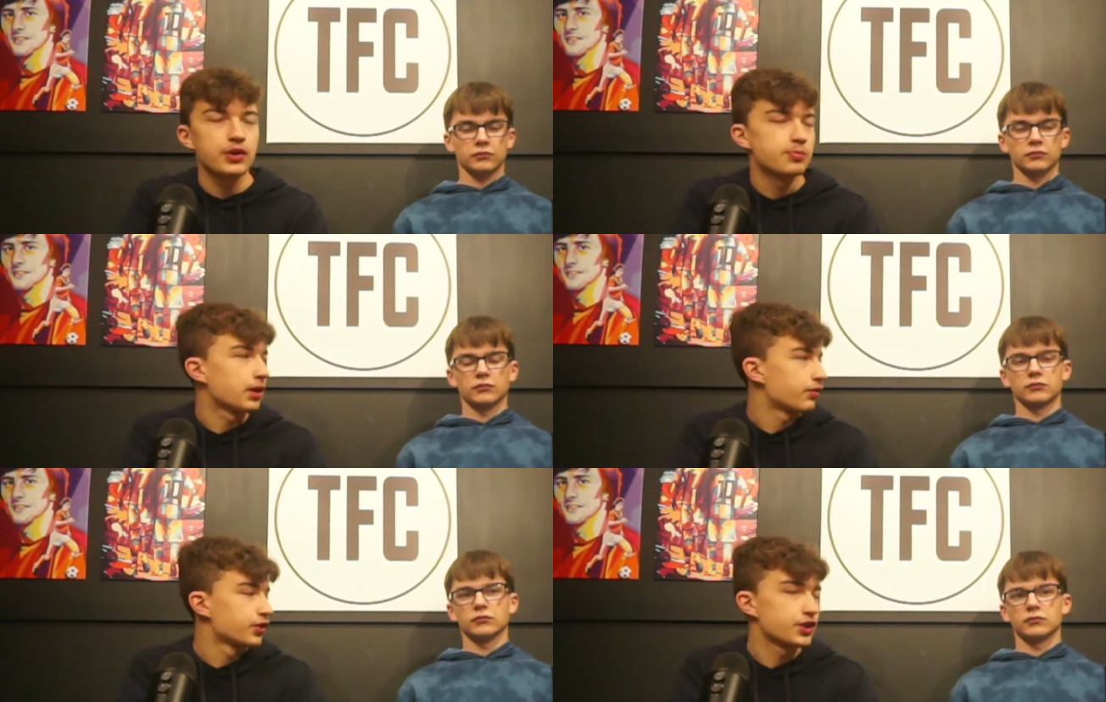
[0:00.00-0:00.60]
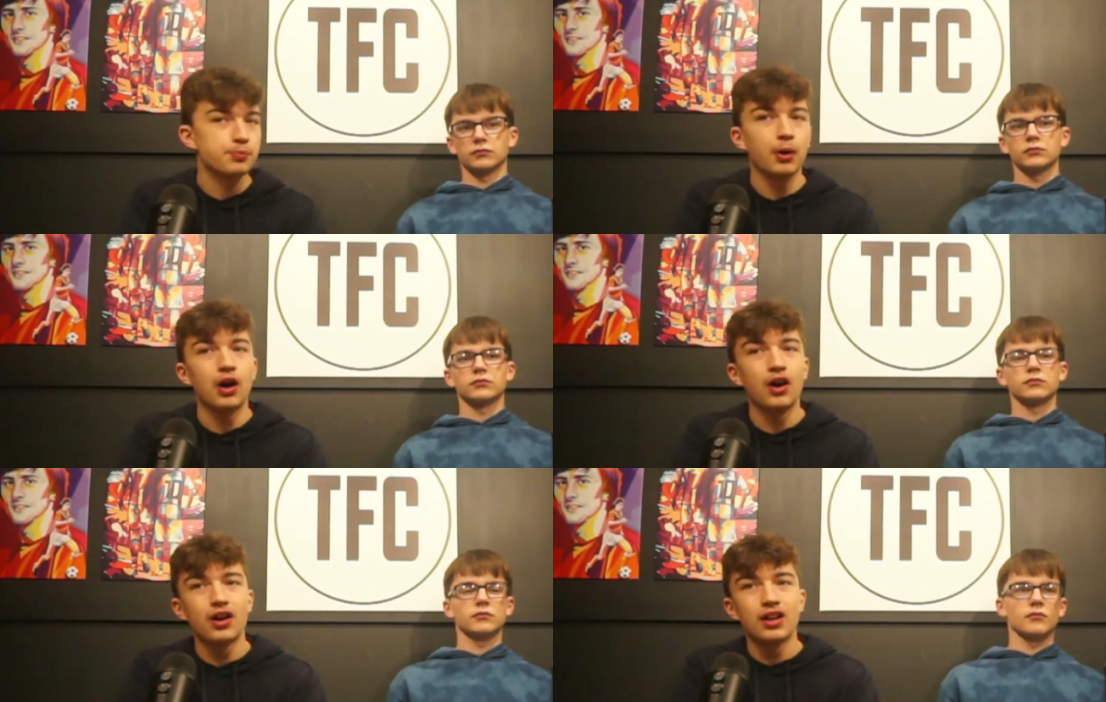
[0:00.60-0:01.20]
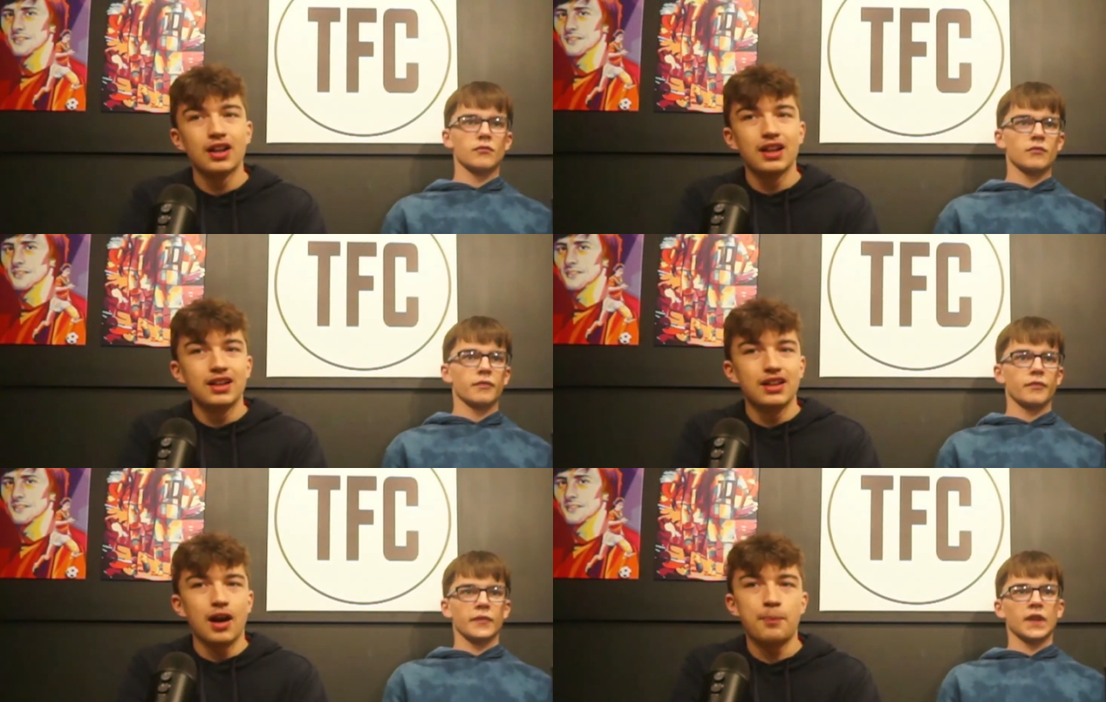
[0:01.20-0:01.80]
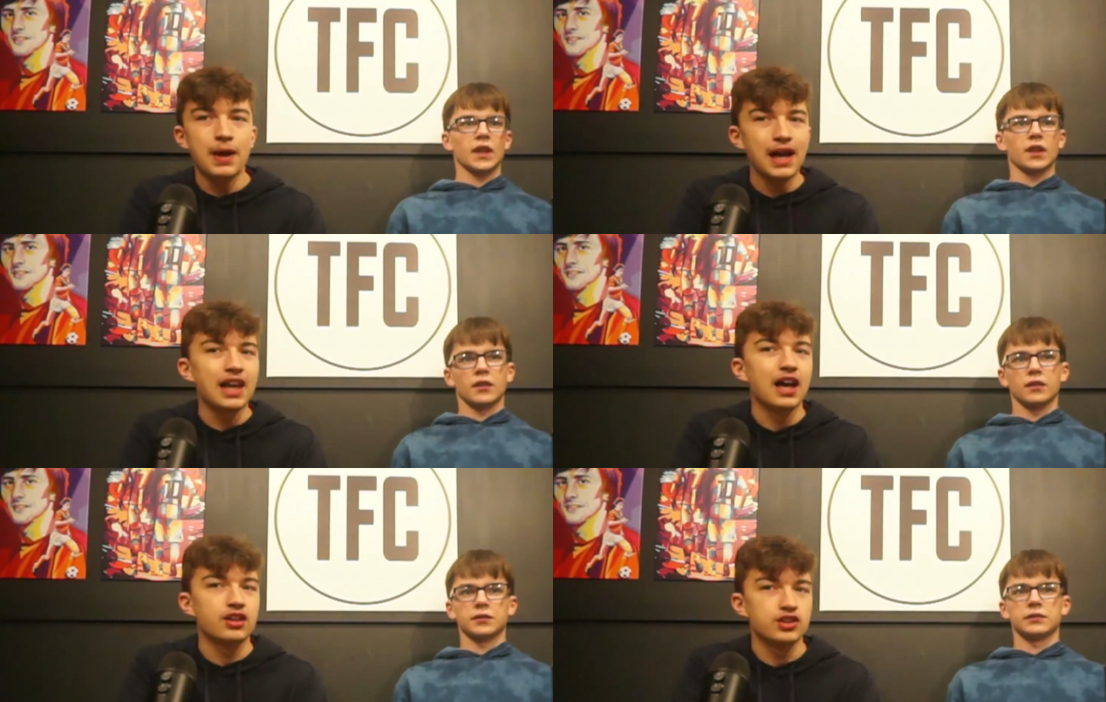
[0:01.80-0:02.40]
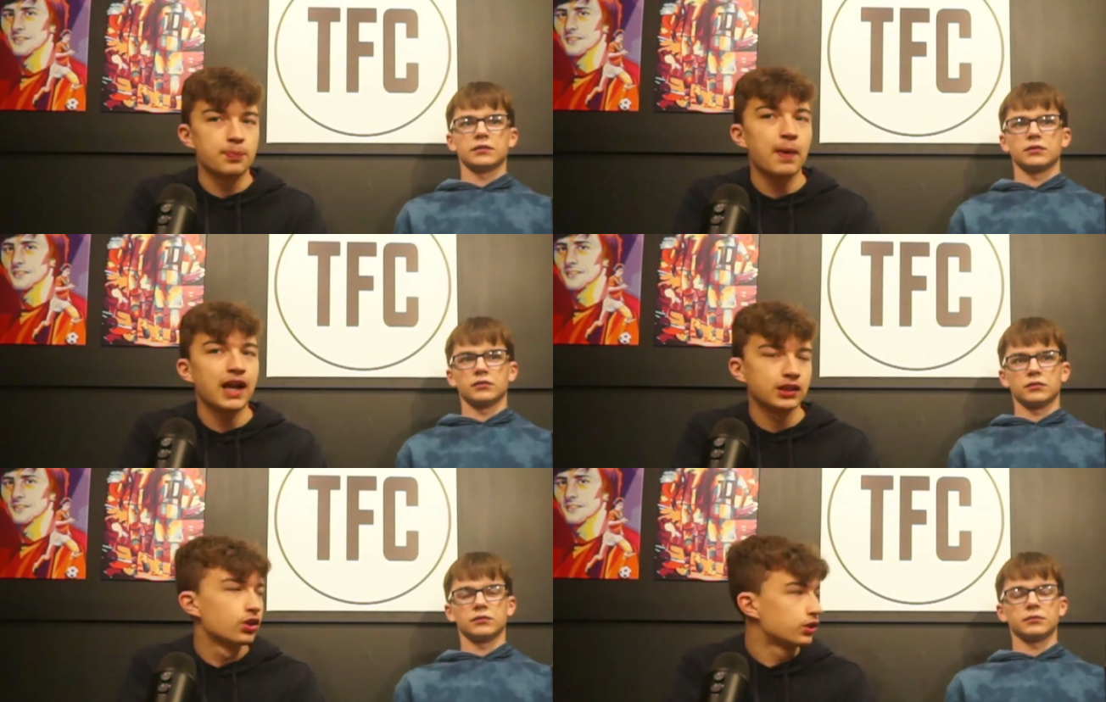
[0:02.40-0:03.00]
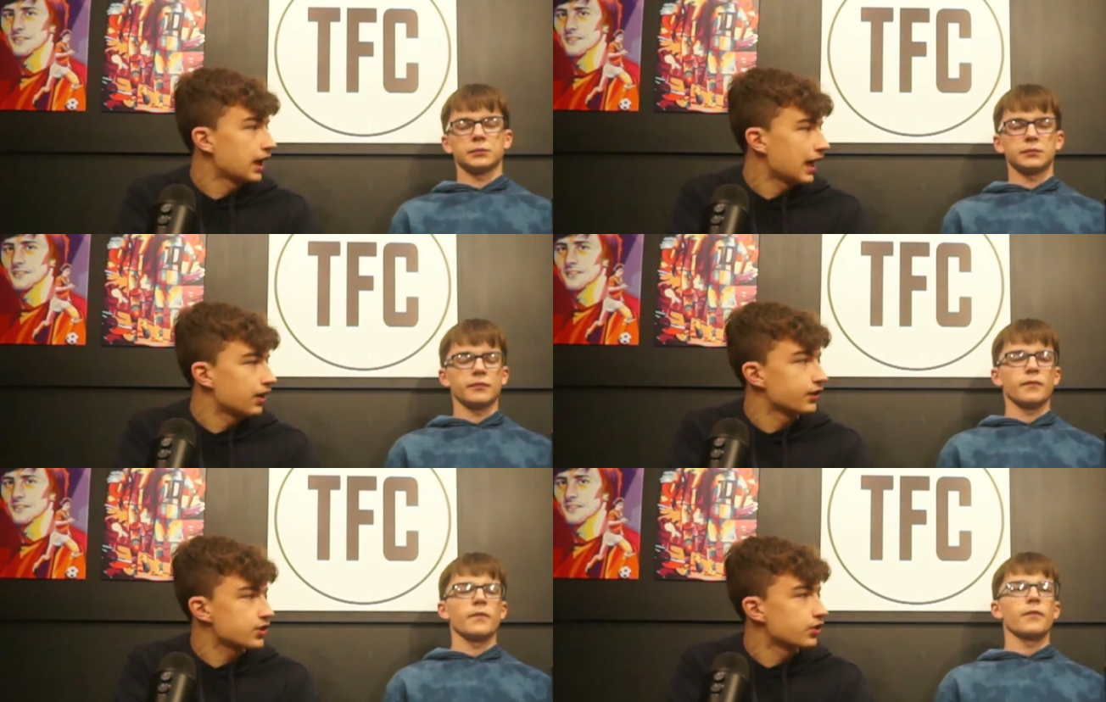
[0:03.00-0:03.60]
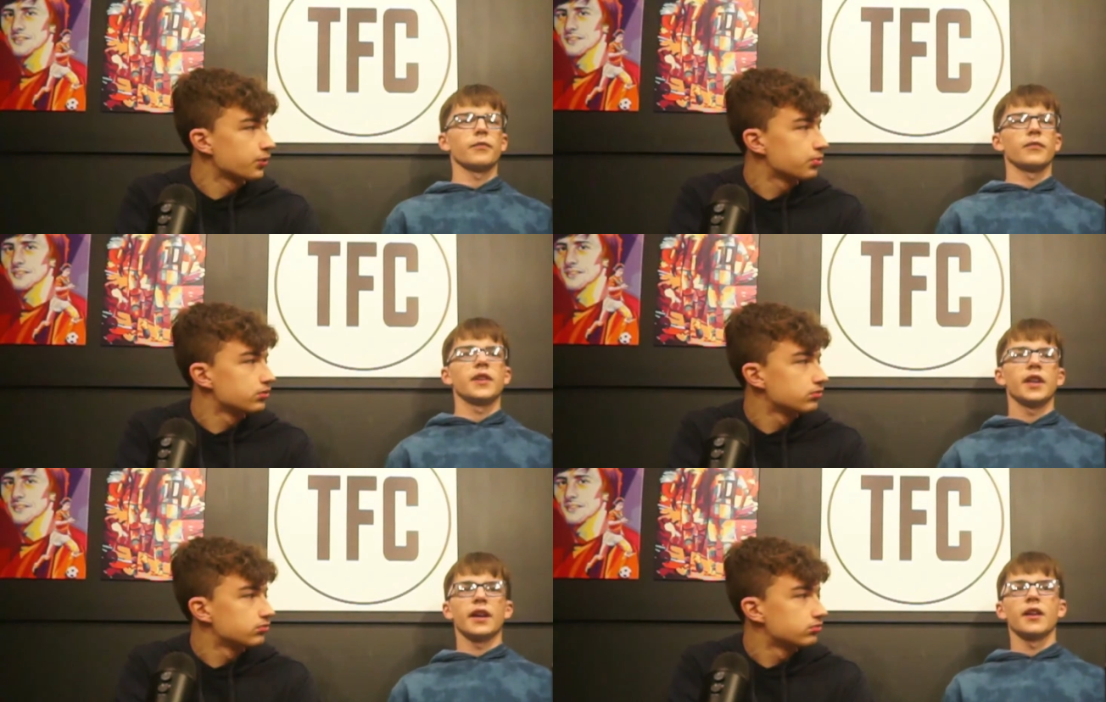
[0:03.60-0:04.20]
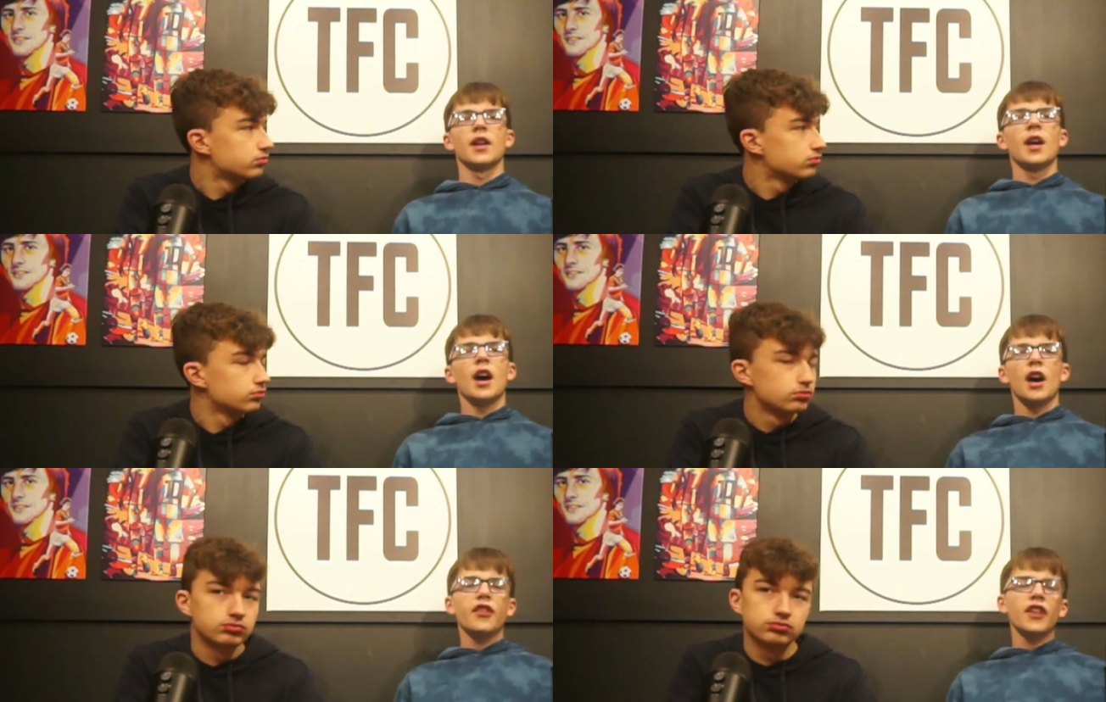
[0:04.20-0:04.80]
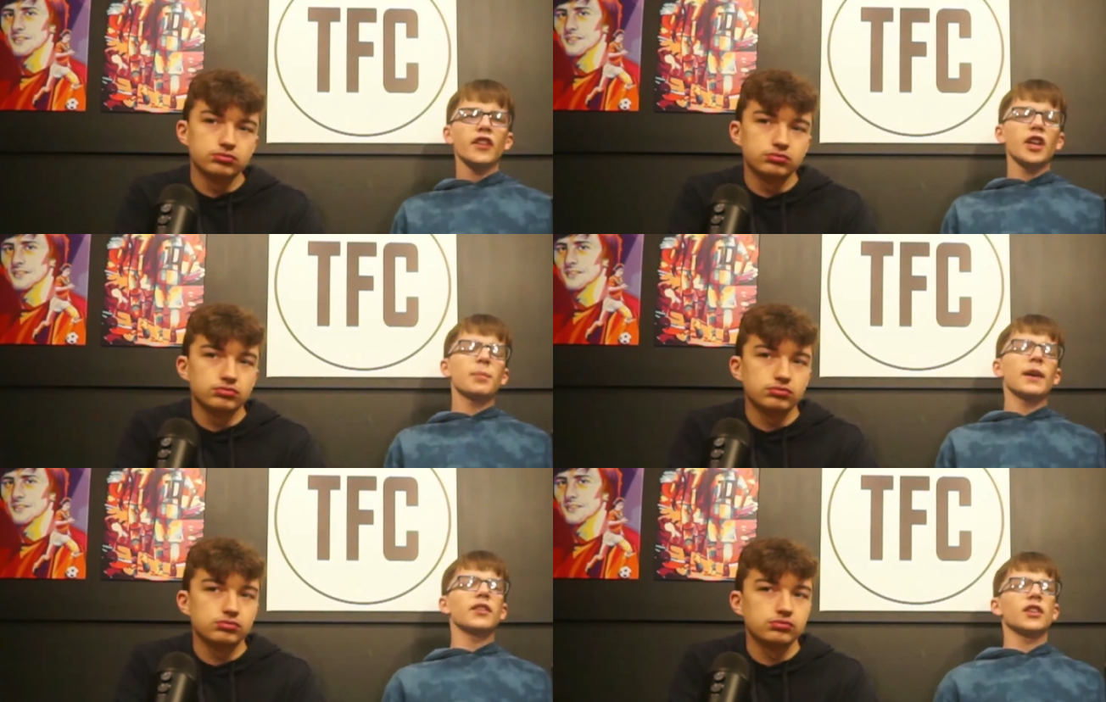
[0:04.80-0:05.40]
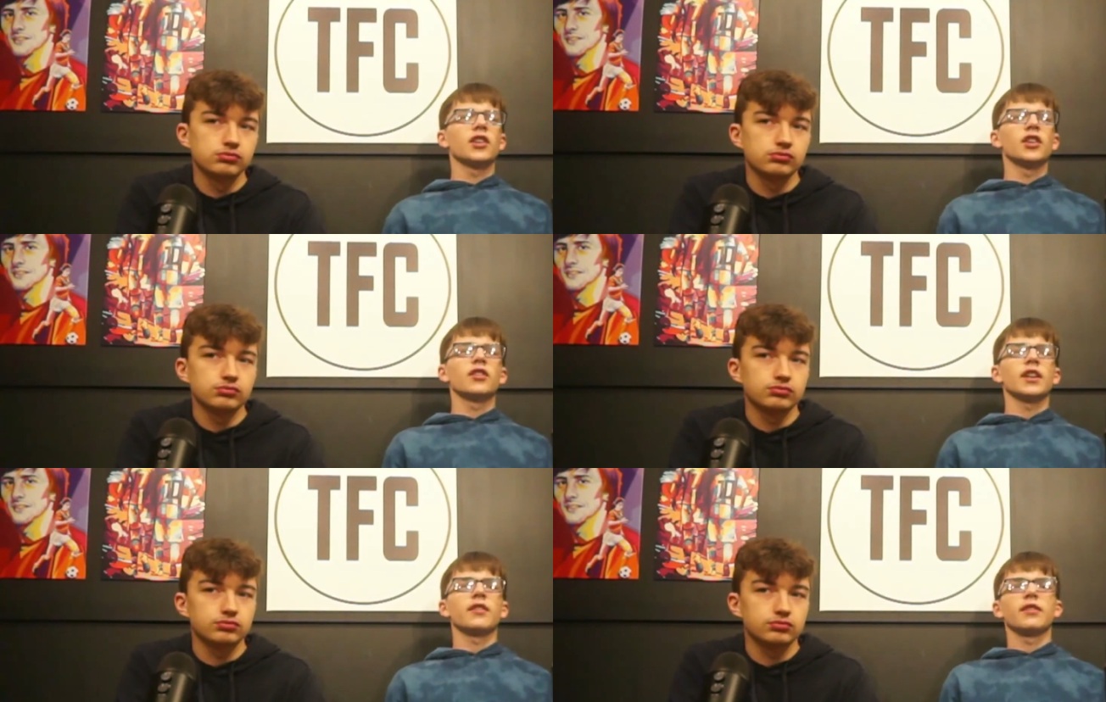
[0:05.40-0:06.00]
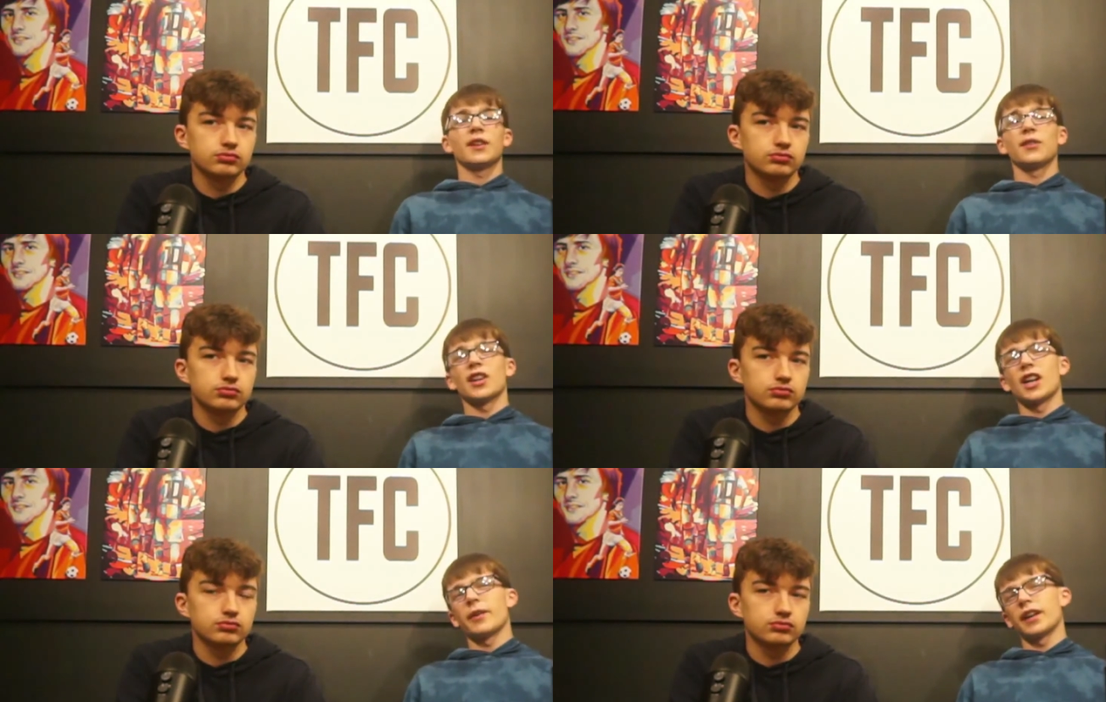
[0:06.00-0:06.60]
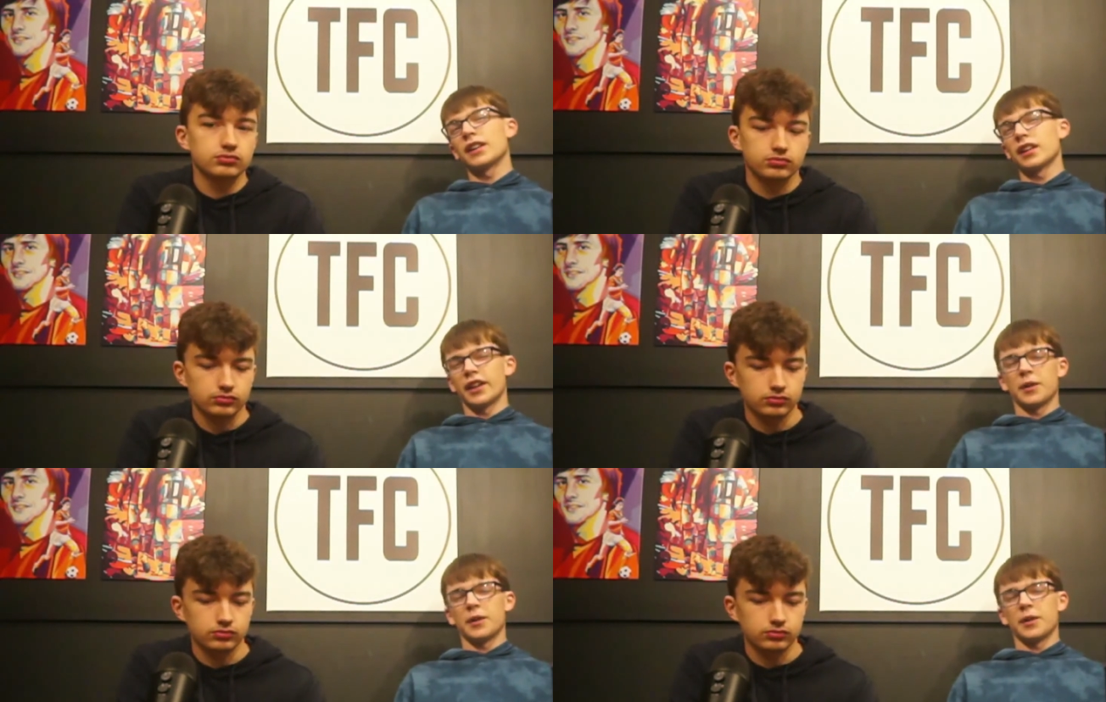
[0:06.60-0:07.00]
Speaker 1: brilliant from the spot. A bit of luck and Japan could get out of this group.
Speaker 2: Yeah. I think the only place I could see for him going, like an